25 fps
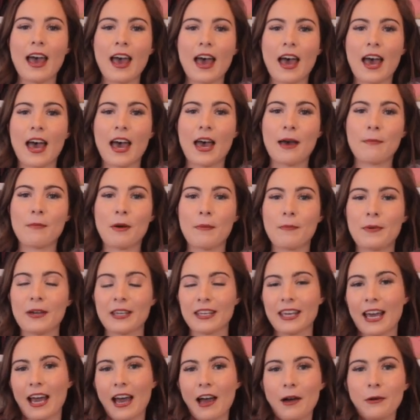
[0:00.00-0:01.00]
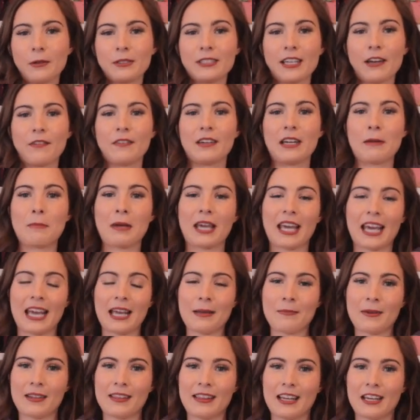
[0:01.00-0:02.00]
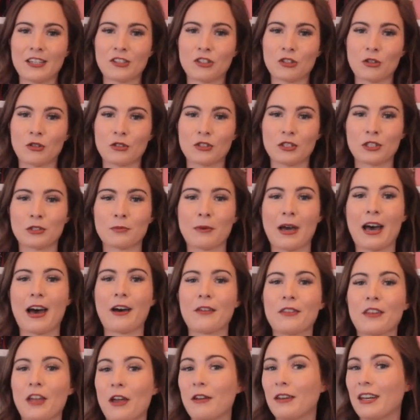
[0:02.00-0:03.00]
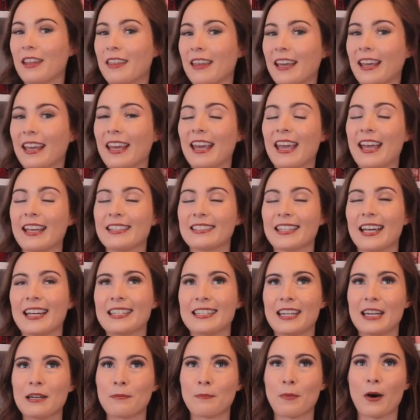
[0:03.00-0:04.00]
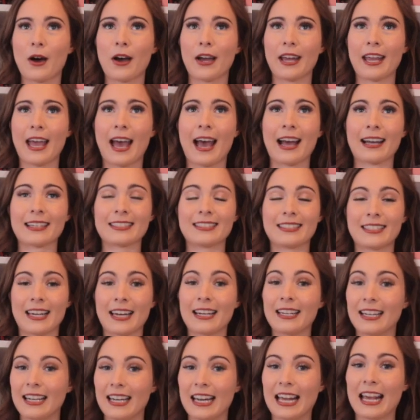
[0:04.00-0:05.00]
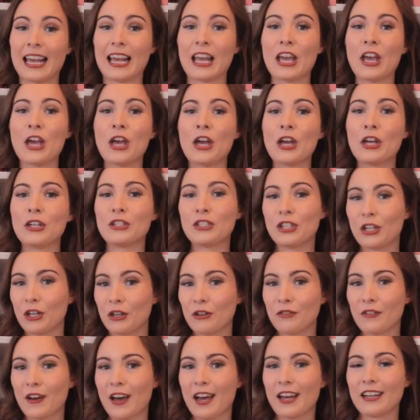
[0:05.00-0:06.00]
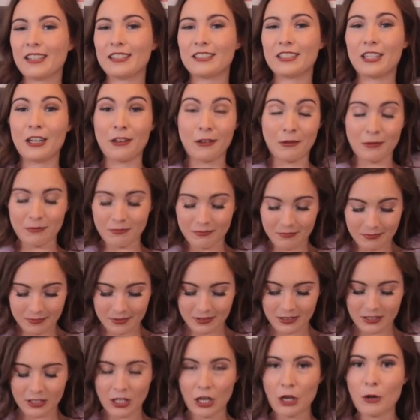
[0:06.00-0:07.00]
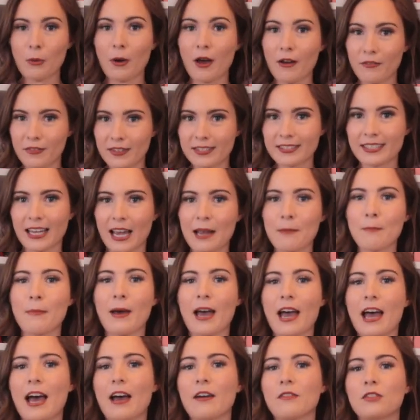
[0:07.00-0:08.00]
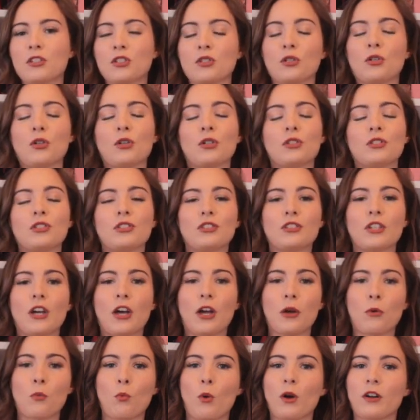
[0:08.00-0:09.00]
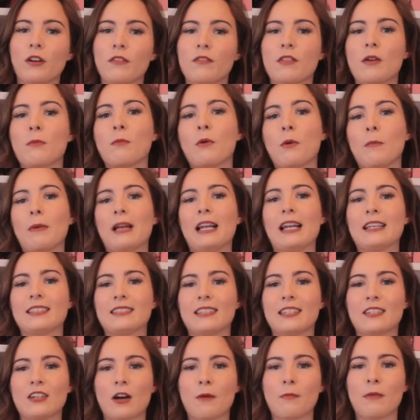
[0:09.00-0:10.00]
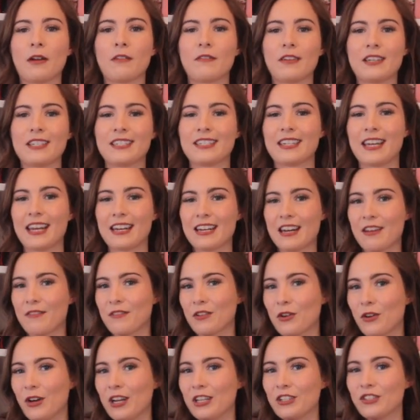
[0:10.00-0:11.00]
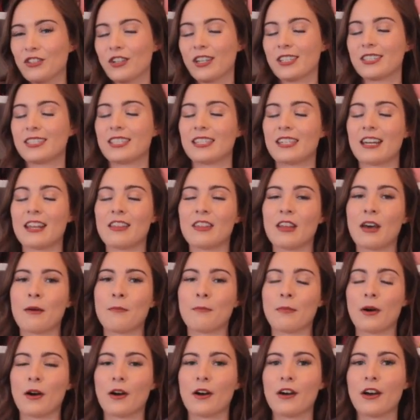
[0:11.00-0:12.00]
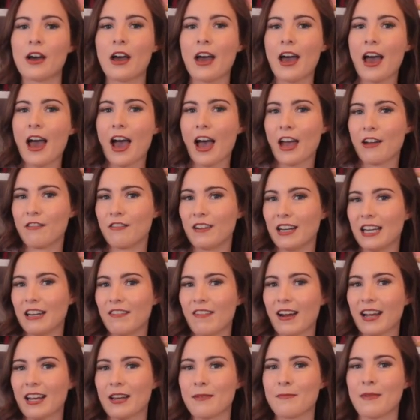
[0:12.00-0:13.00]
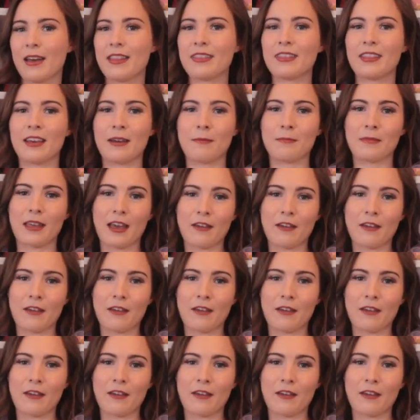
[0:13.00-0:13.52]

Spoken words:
But yeah, I will definitely be keeping these shorts as well. The only thing is I did buy accidentally two of the same pair of shorts, so one of them will be listed on my Vinted if you're interested in them, but I really recommend them.